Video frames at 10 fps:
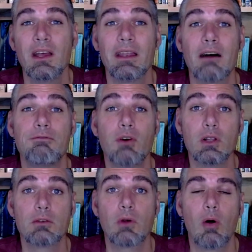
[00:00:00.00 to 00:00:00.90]
Now,
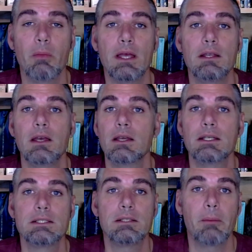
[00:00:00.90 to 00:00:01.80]
full enrollment
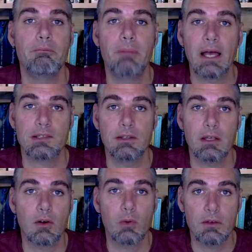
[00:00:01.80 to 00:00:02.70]
is the best
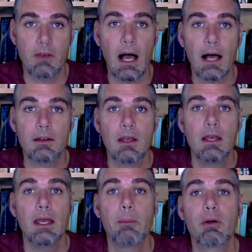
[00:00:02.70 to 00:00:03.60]
deal we've got.
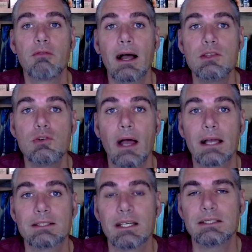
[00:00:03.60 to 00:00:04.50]
It provides you
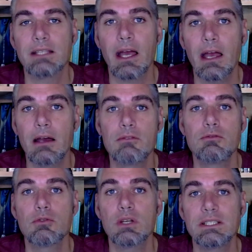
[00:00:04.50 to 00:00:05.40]
access to
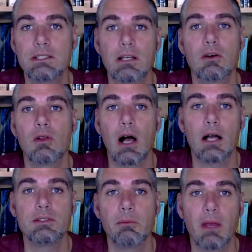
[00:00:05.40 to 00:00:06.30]
every single
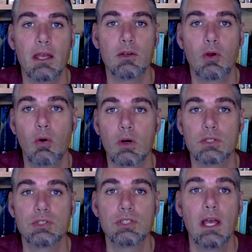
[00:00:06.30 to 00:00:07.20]
on-demand
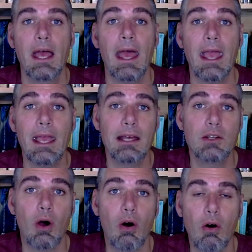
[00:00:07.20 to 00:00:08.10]
course and
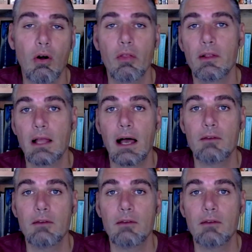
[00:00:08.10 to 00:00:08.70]
all the live